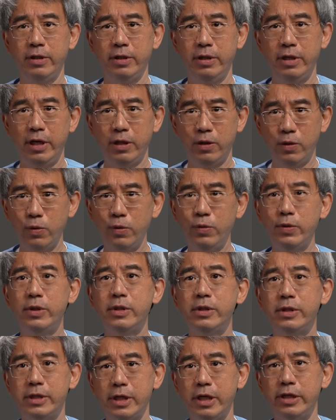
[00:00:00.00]
the
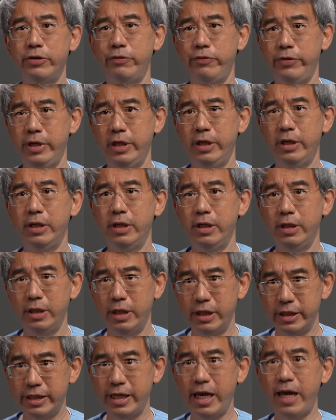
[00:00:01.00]
good surgery,
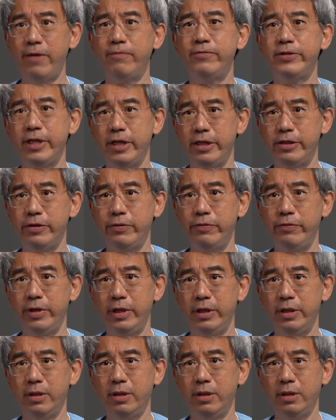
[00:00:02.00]
the safe
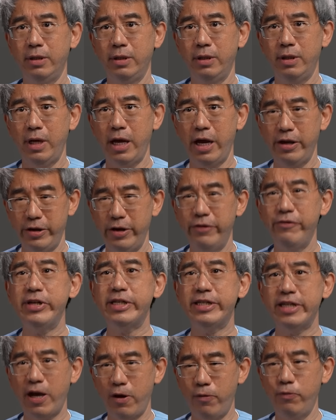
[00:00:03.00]
surgery, and the
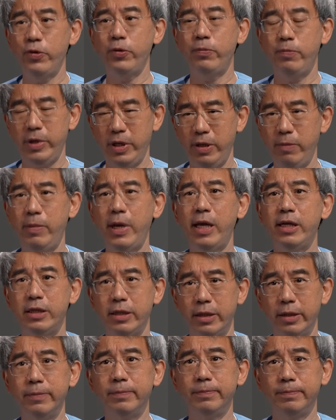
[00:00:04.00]
result would be better.